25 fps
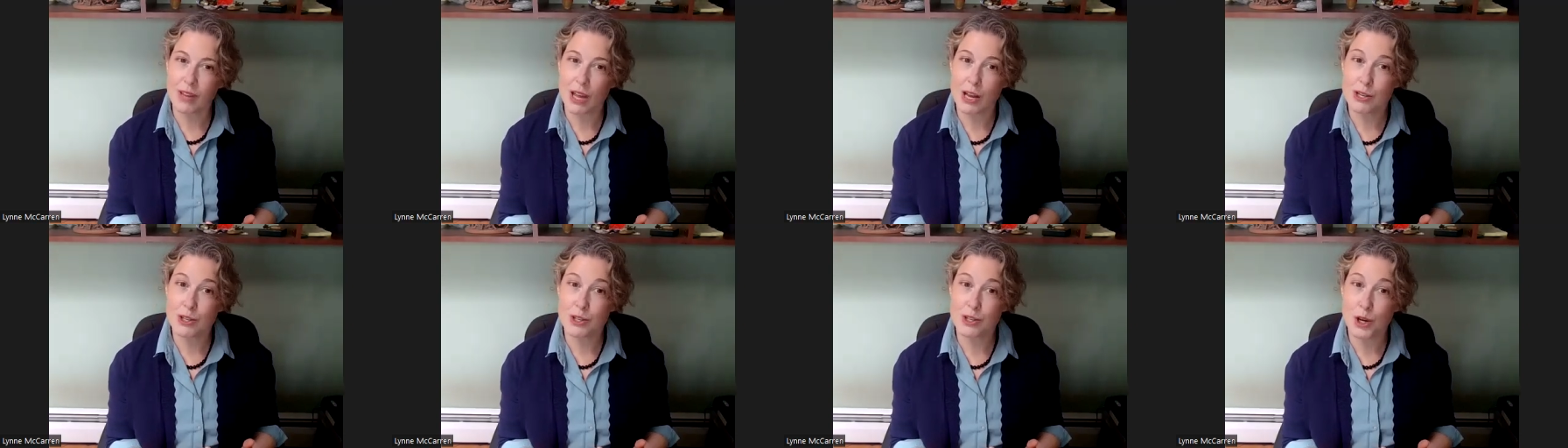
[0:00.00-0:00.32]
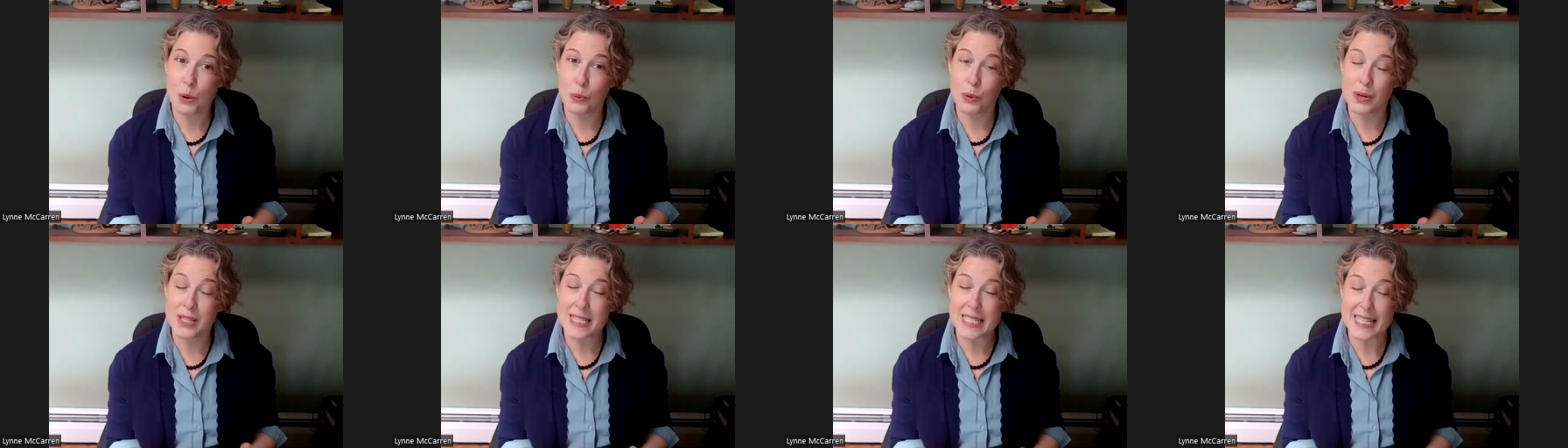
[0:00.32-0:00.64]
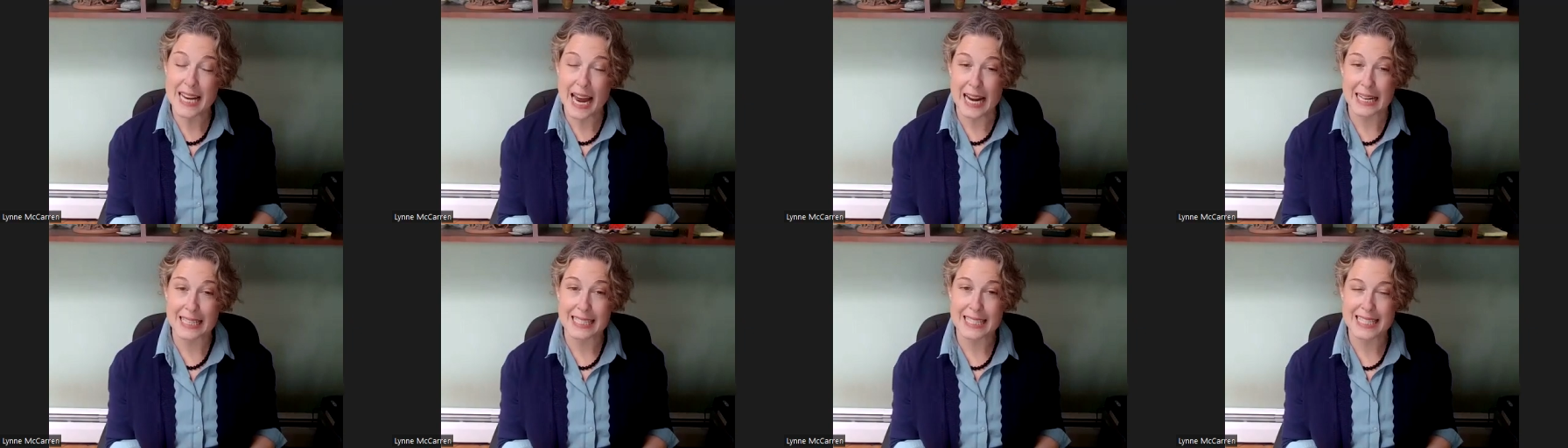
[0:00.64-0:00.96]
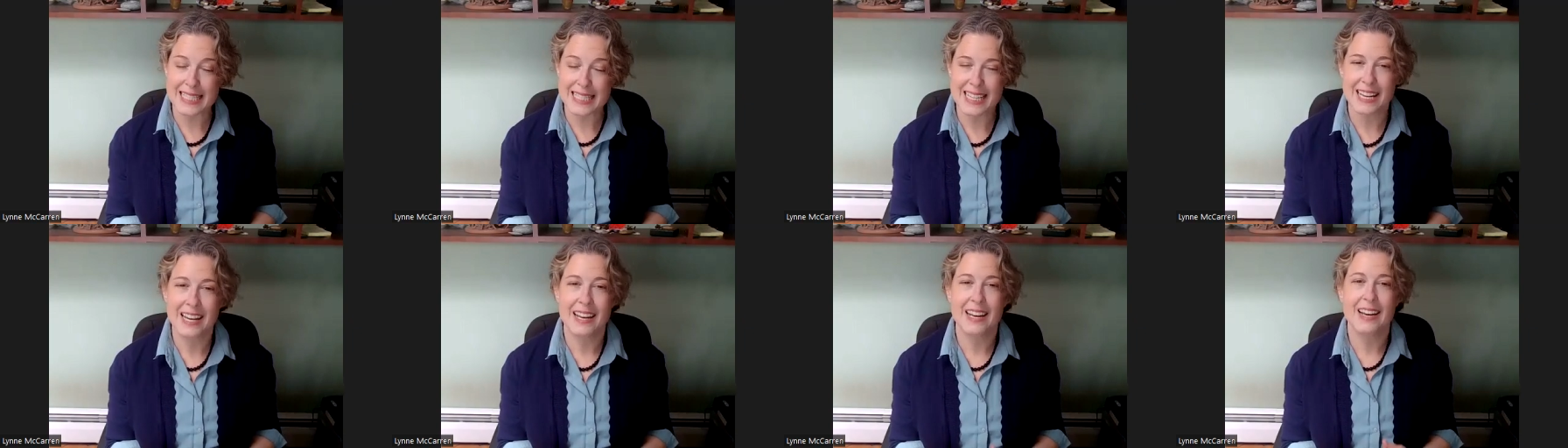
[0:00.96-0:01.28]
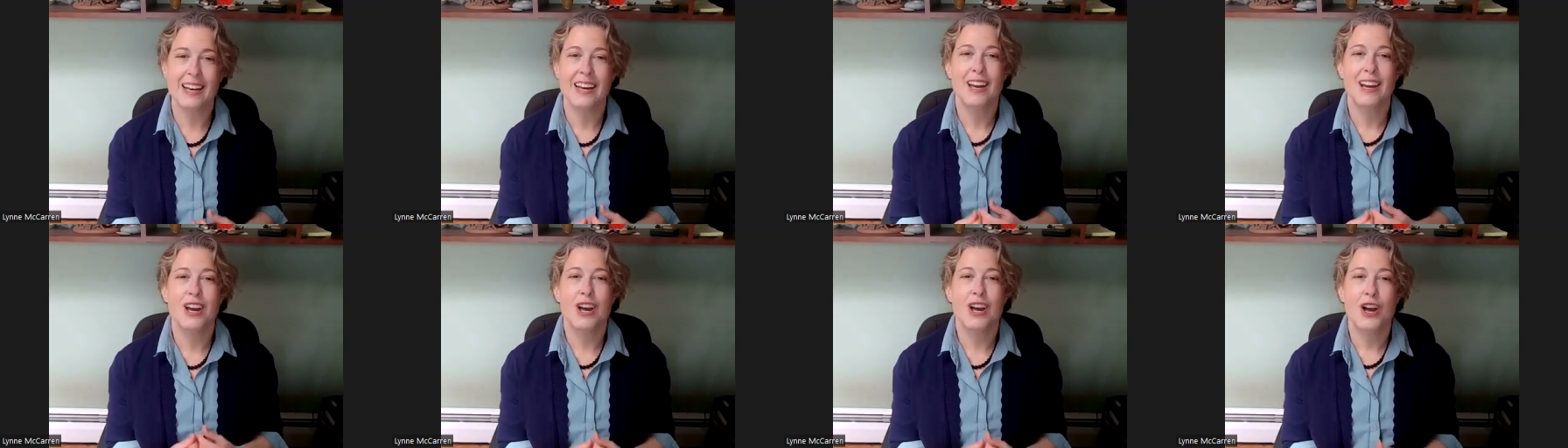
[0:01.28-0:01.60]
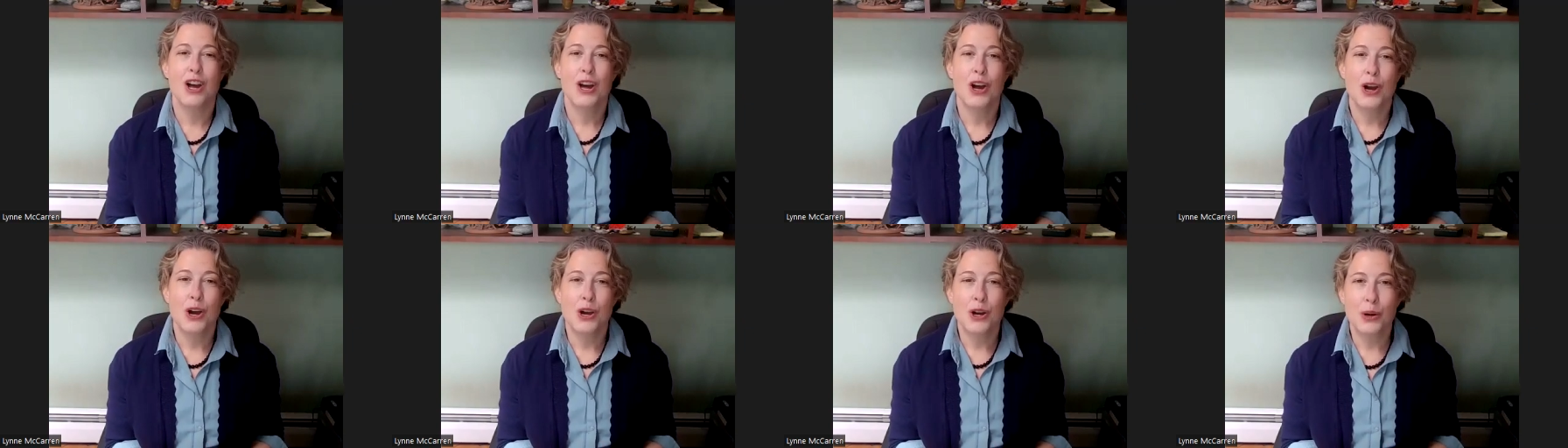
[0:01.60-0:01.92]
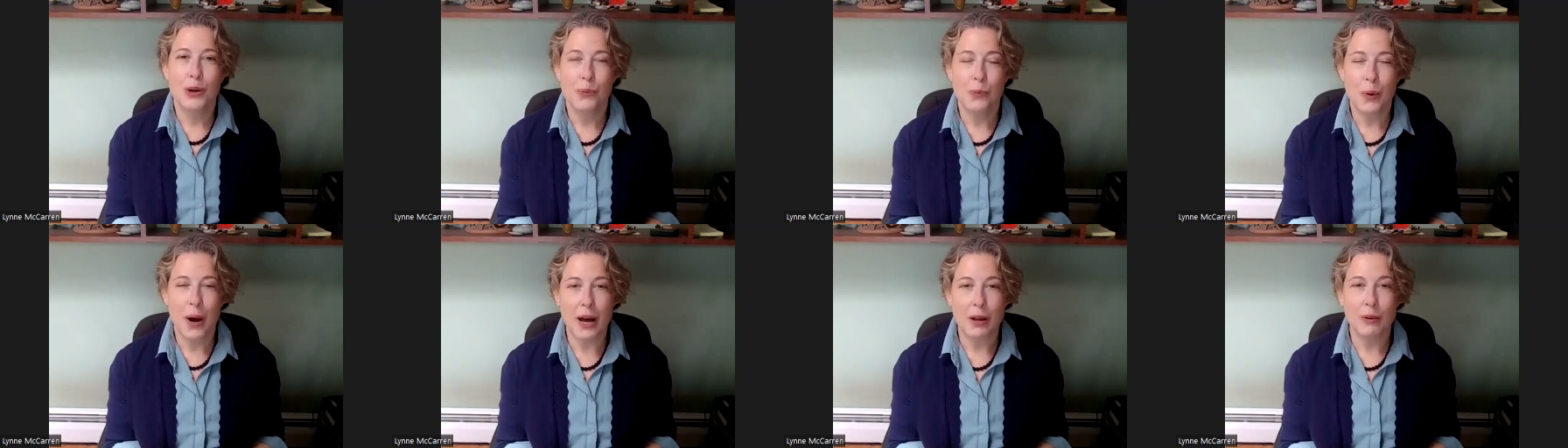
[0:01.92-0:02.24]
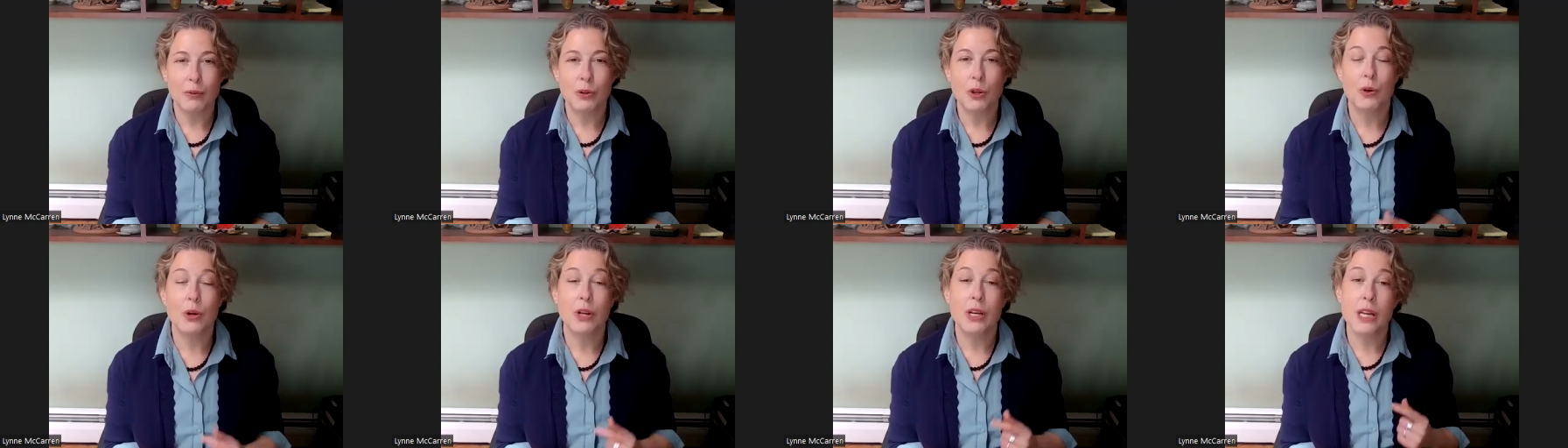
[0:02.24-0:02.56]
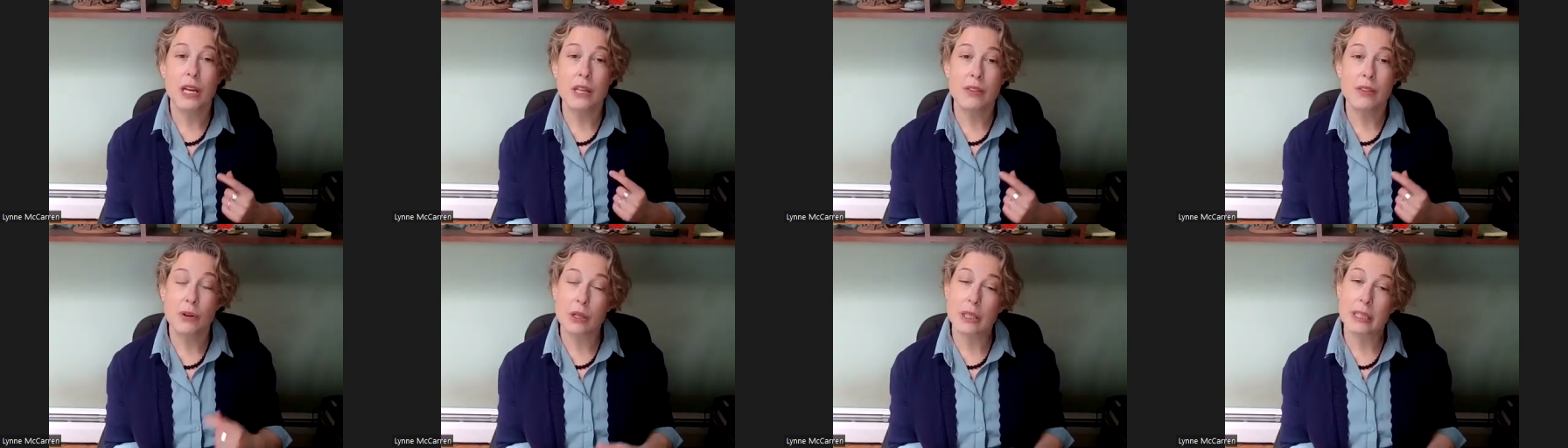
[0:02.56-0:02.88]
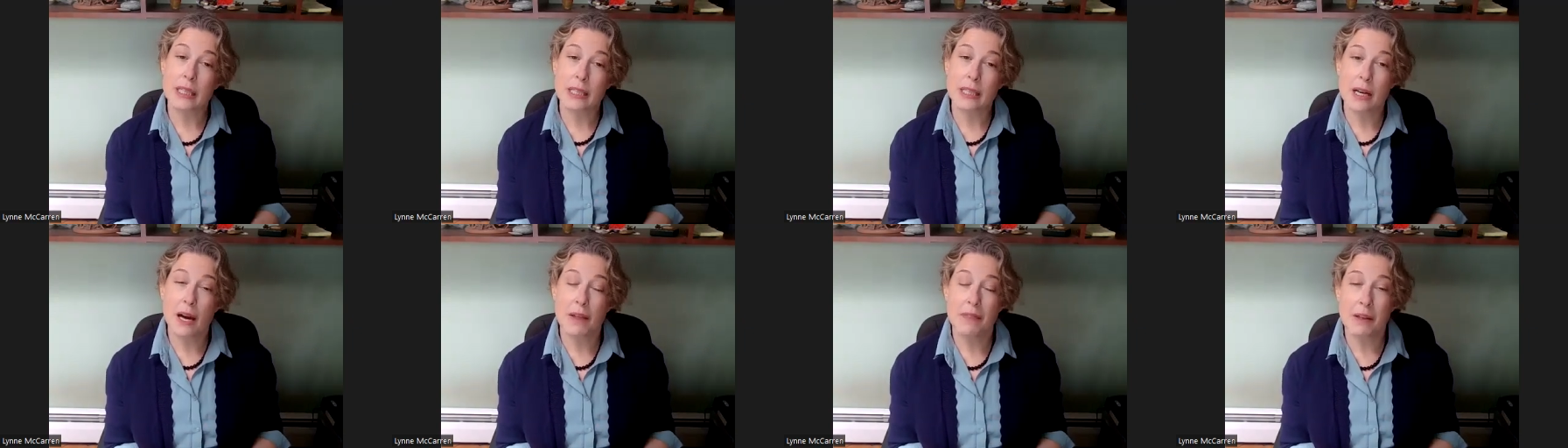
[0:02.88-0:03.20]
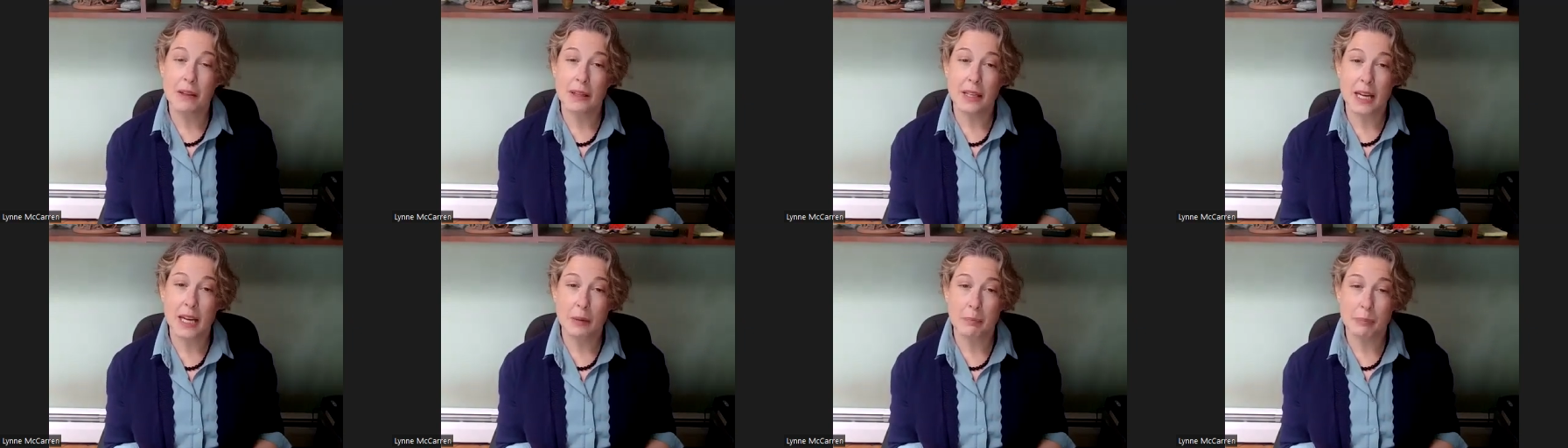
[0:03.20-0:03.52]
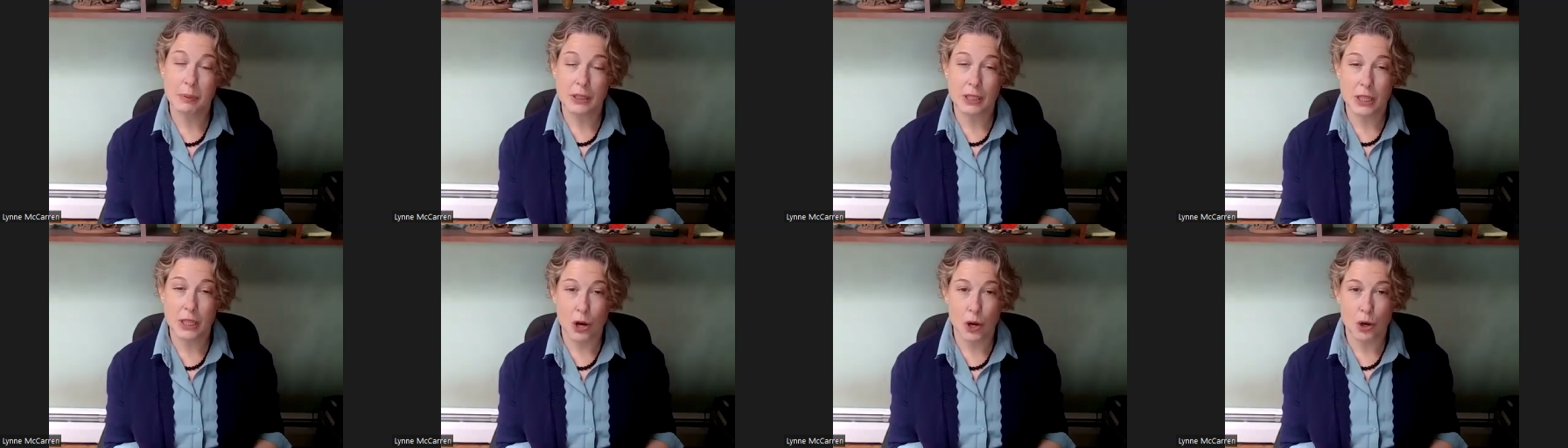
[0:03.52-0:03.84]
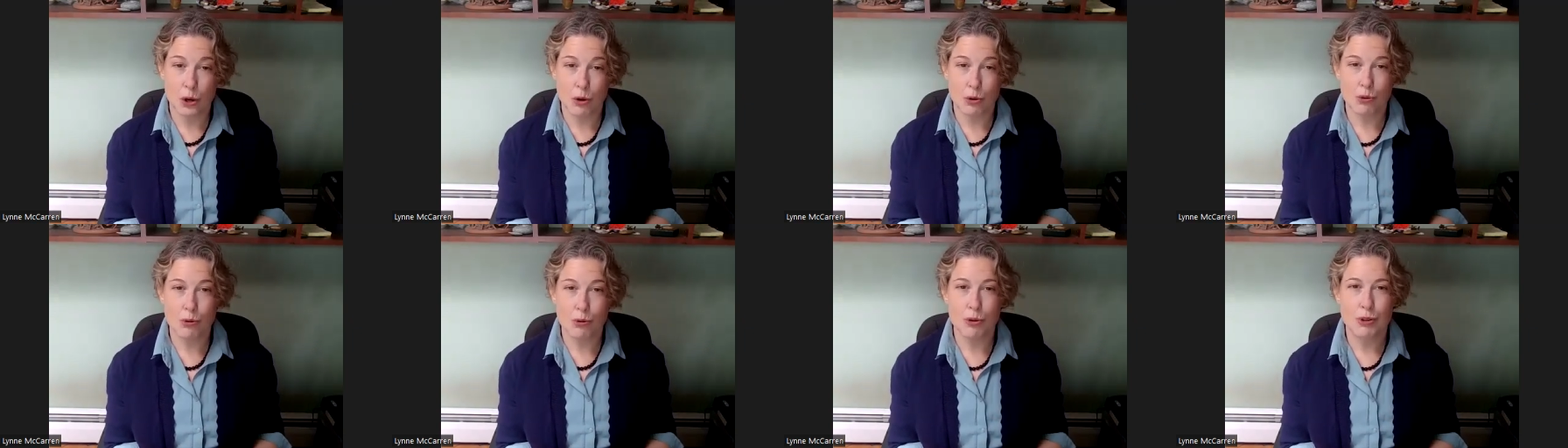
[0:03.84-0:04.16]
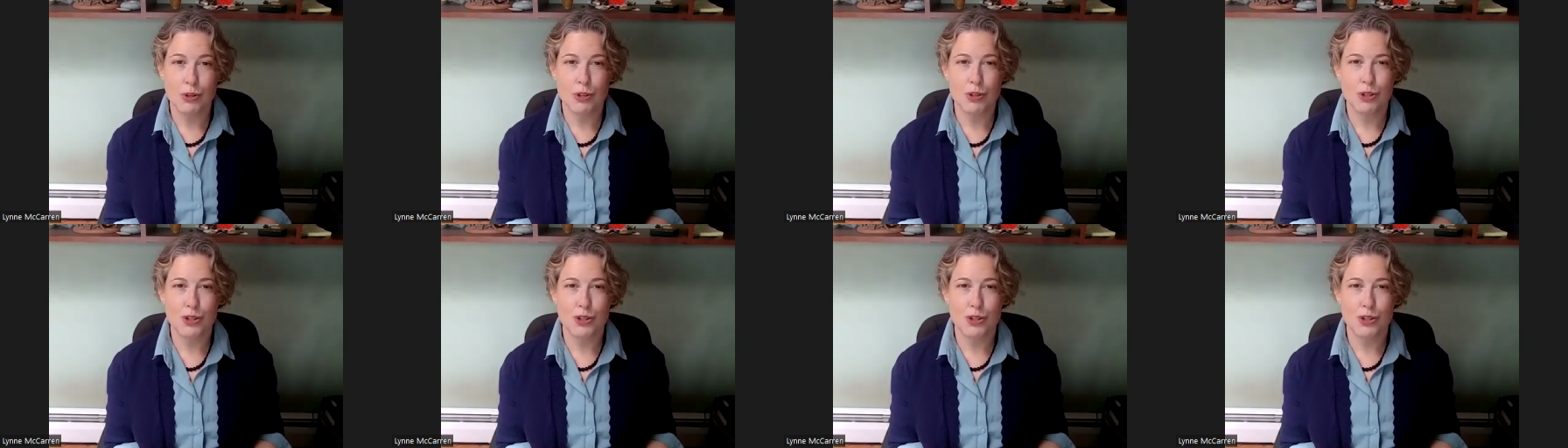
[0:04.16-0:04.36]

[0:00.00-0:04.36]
So what's next? Well, you can either click on the link below